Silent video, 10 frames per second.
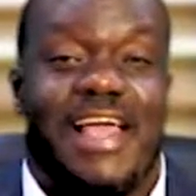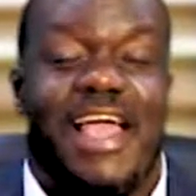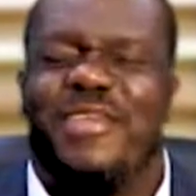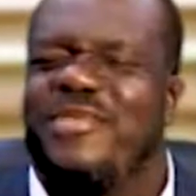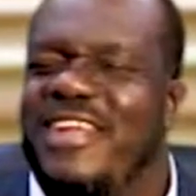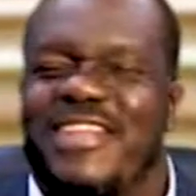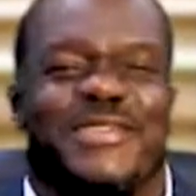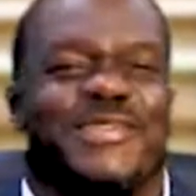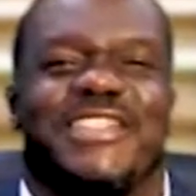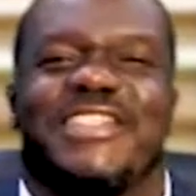Are you ready
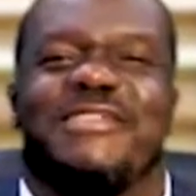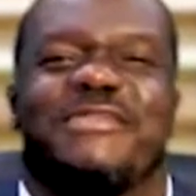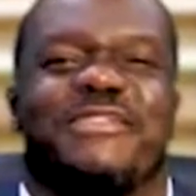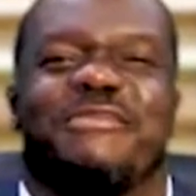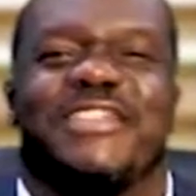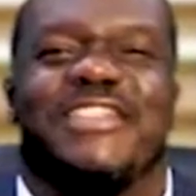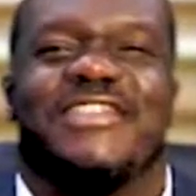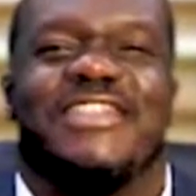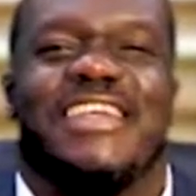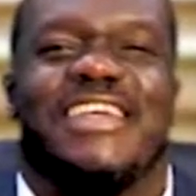to receive something
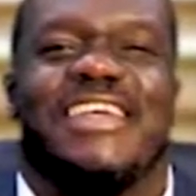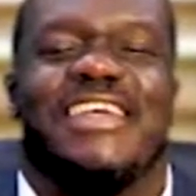today?